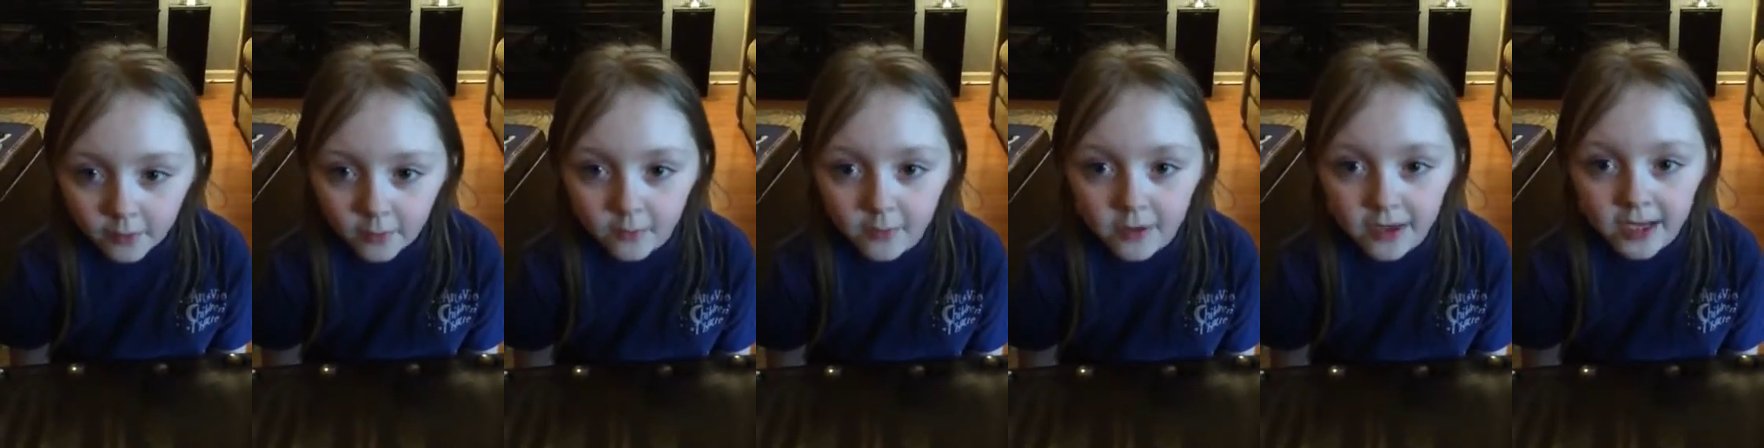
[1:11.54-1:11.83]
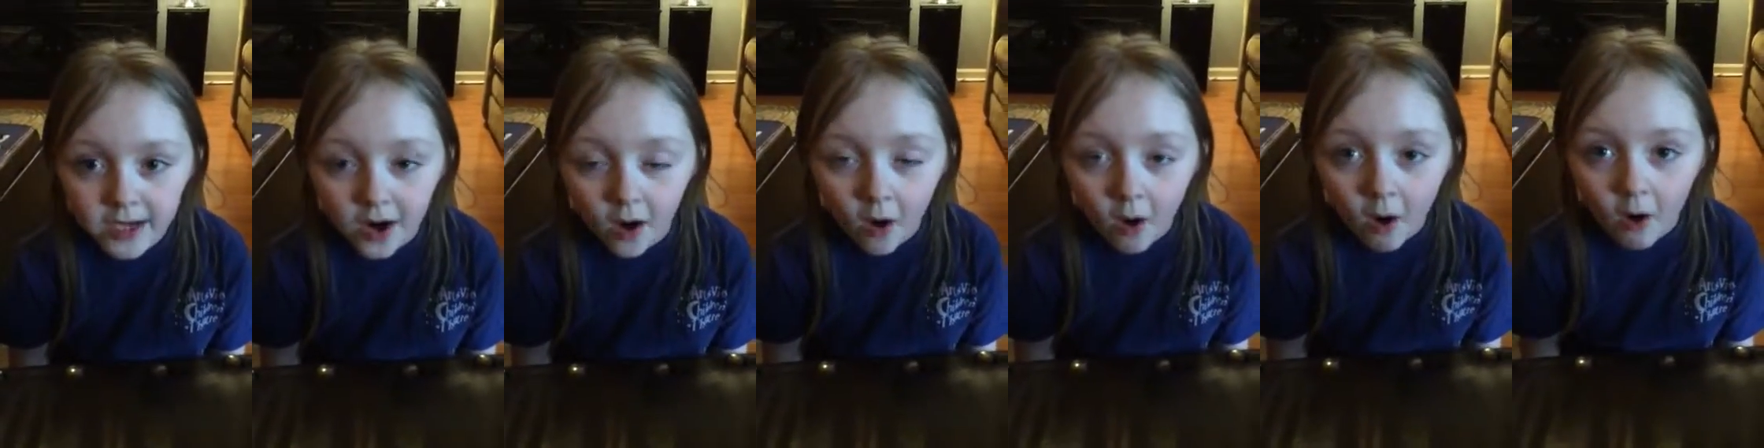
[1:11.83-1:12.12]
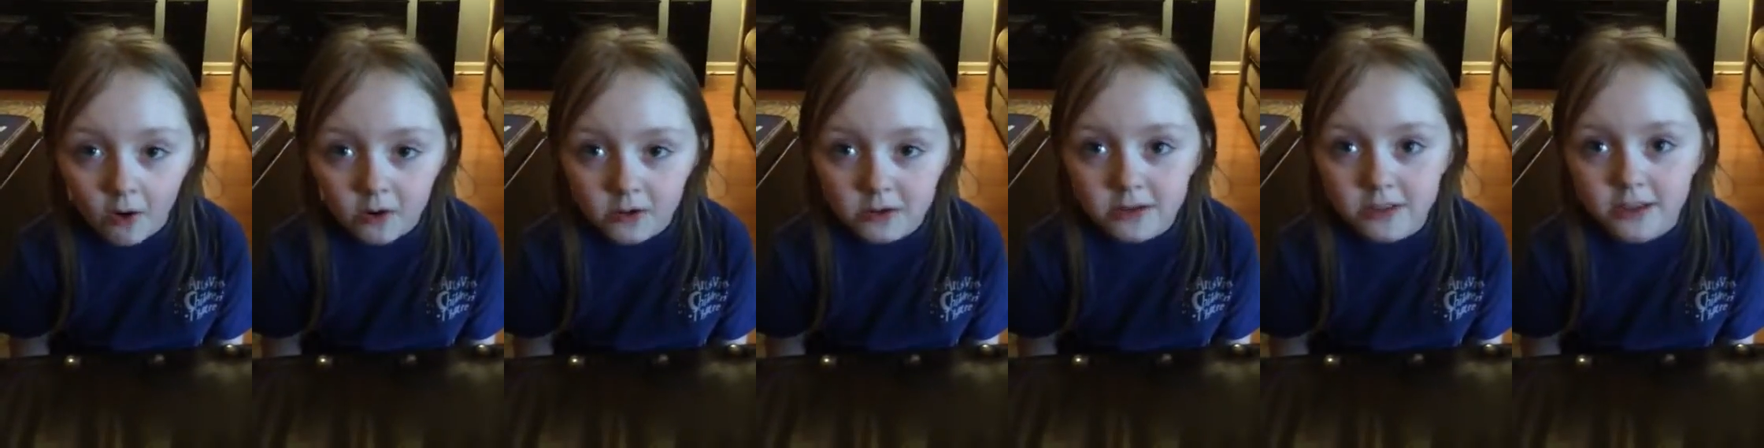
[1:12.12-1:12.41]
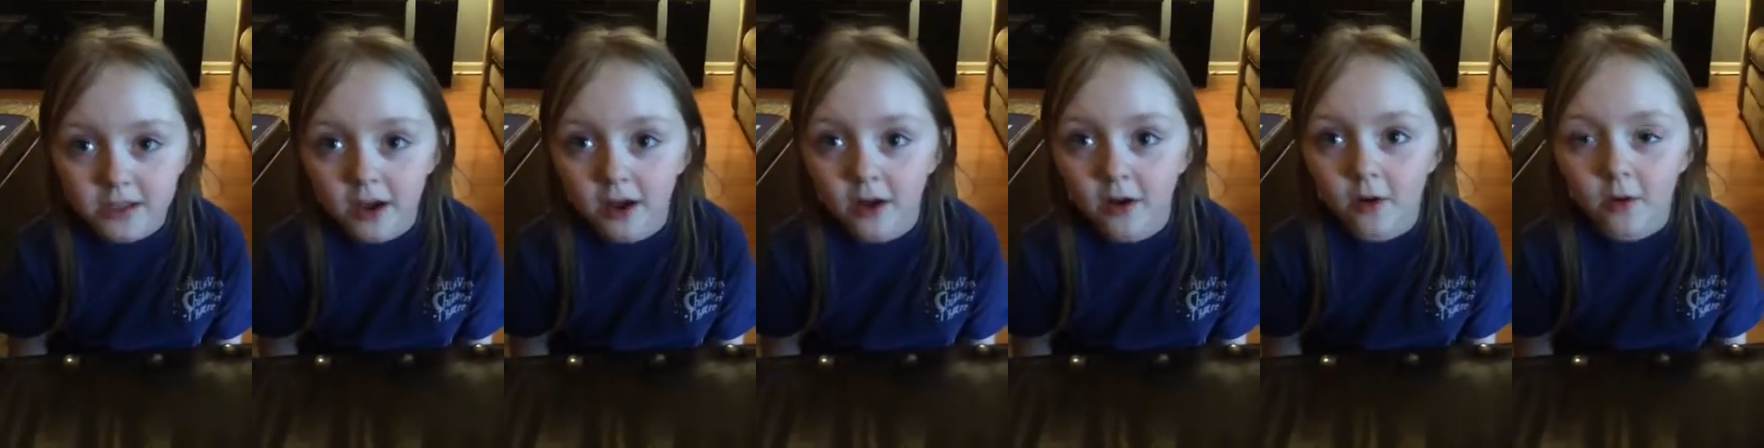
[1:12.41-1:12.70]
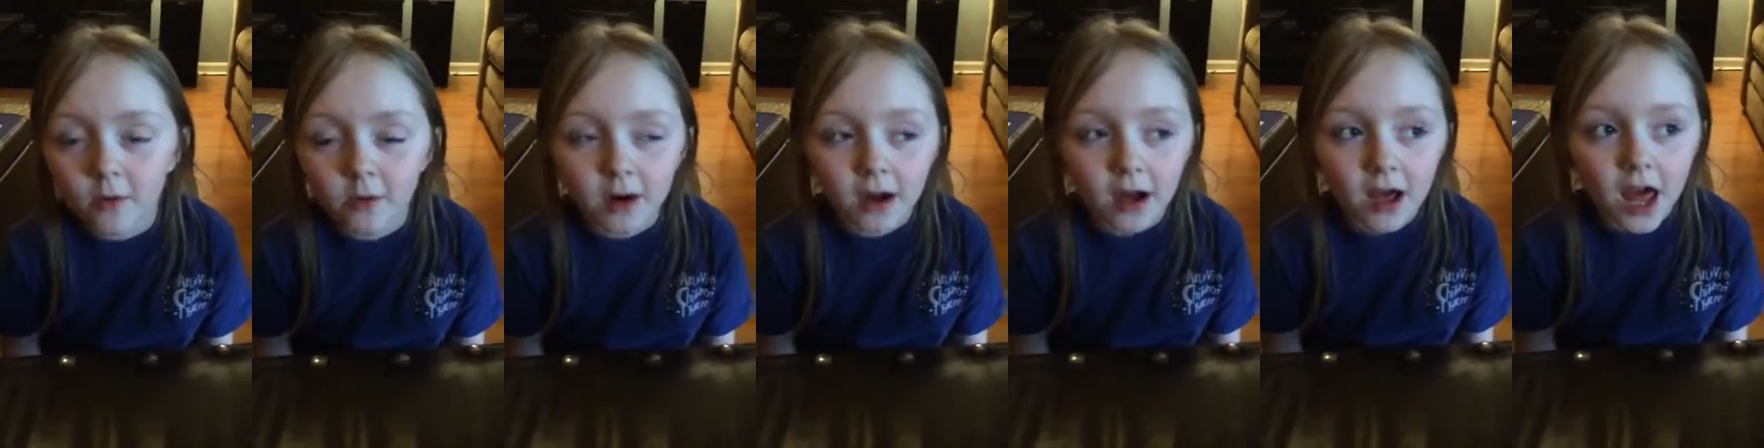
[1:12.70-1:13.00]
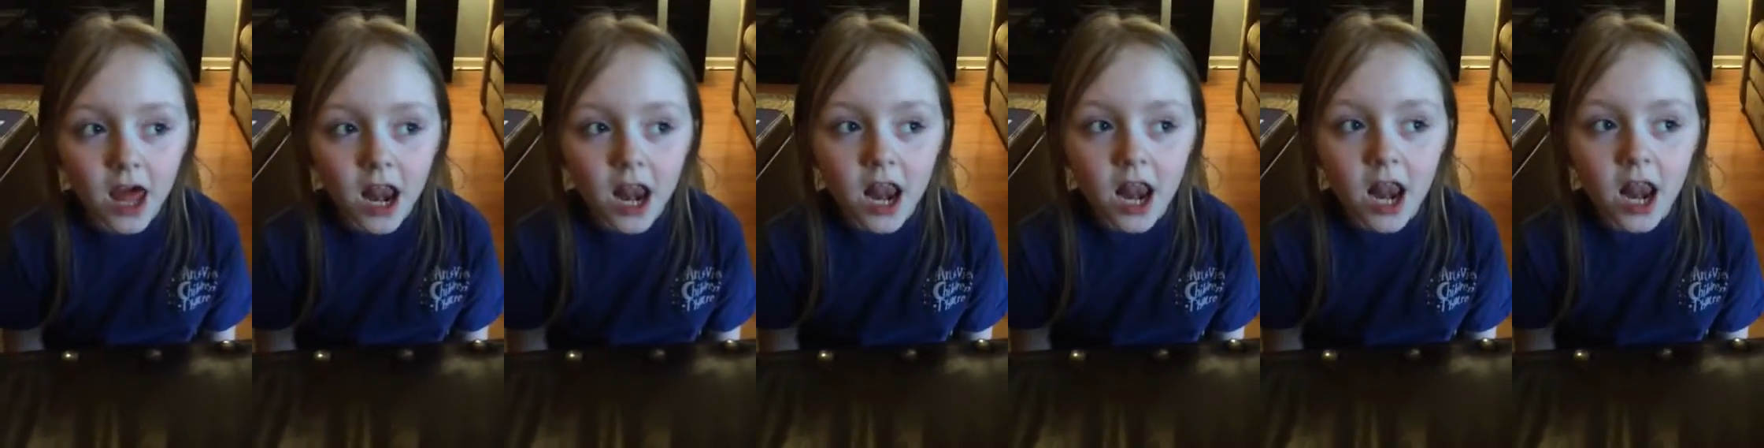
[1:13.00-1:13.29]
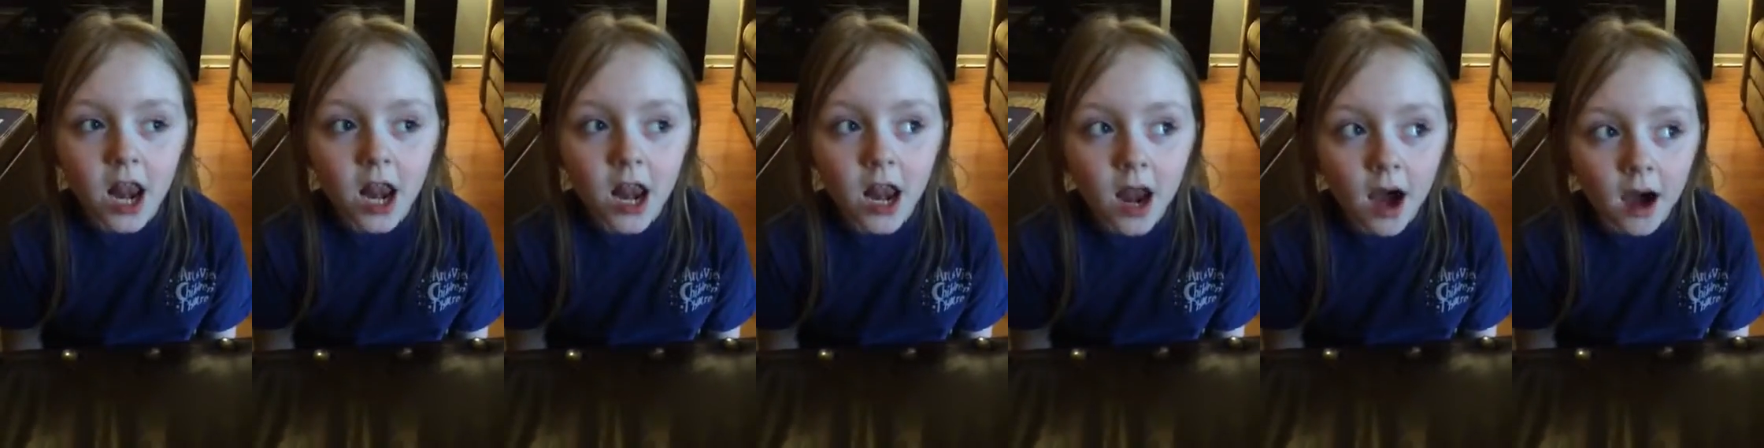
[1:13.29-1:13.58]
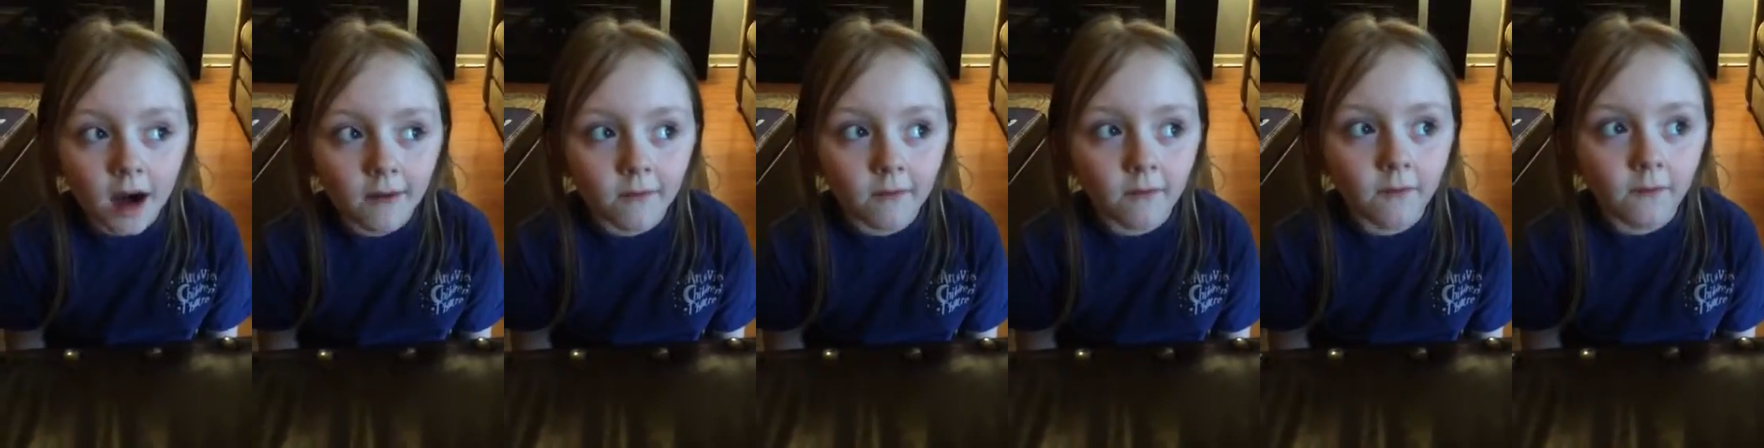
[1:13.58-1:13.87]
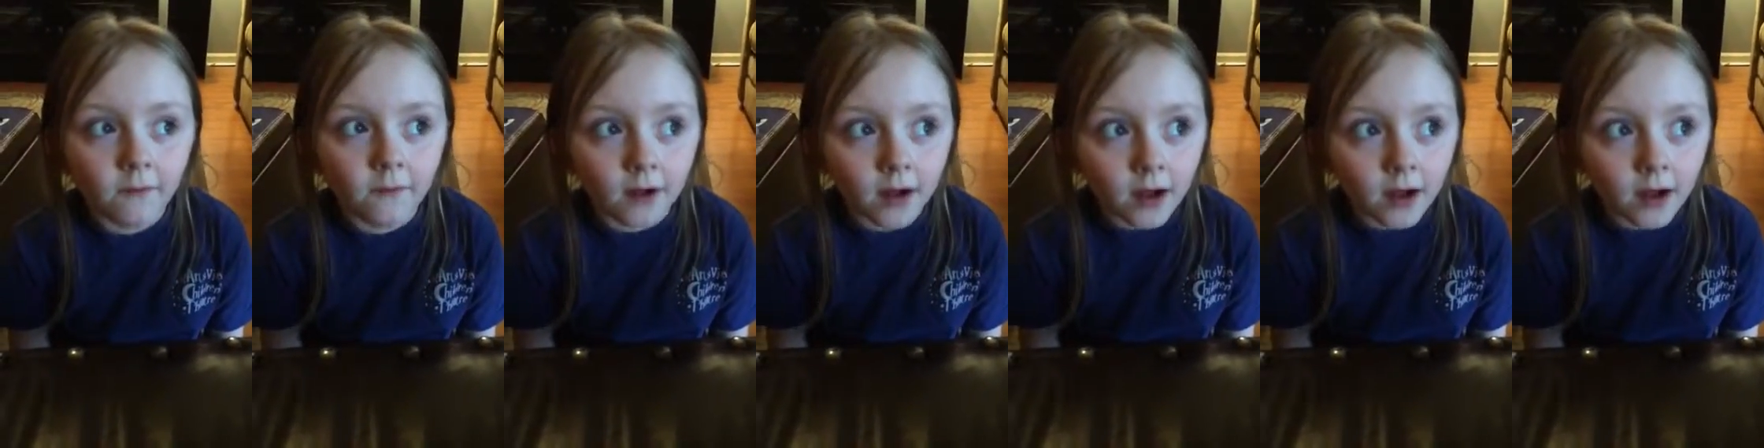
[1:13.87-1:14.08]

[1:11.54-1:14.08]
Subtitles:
we also love